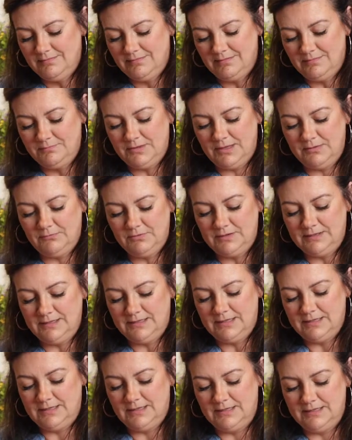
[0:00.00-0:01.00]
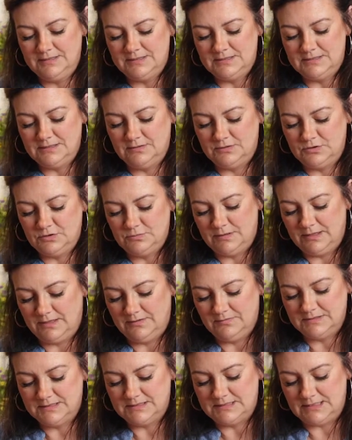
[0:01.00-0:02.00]
I'm not really getting into too many
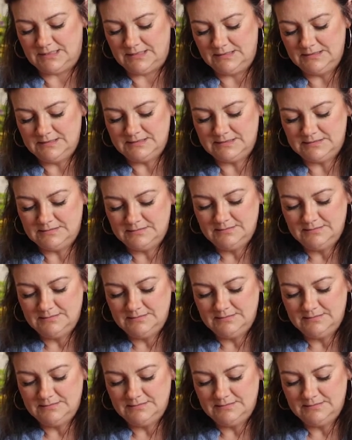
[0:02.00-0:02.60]
of the seeds.